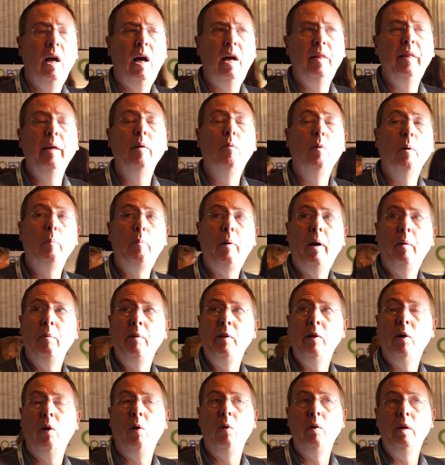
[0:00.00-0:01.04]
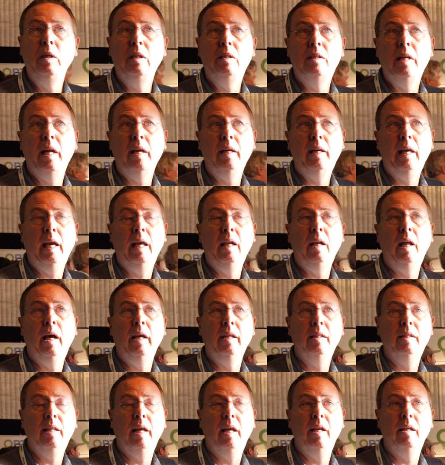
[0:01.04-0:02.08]
I think we're probably the only 10K
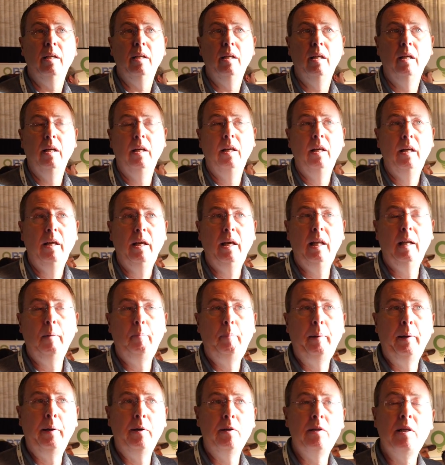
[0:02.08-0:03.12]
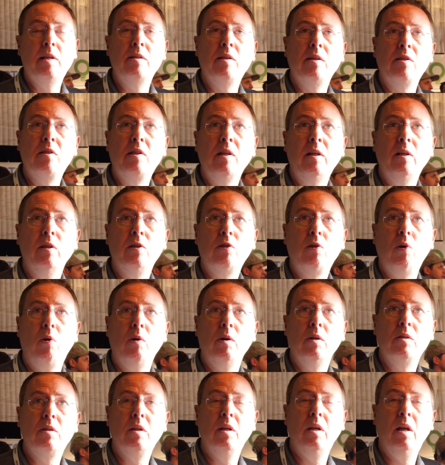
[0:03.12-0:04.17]
light that it appears as a single
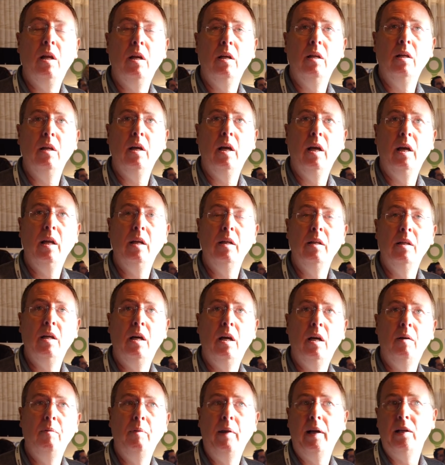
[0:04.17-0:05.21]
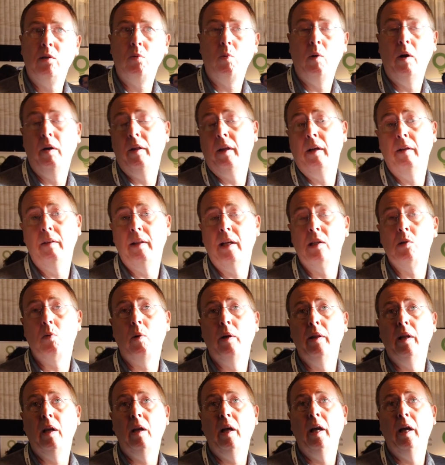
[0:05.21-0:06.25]
source, and, of, and um, that's why they, that's why they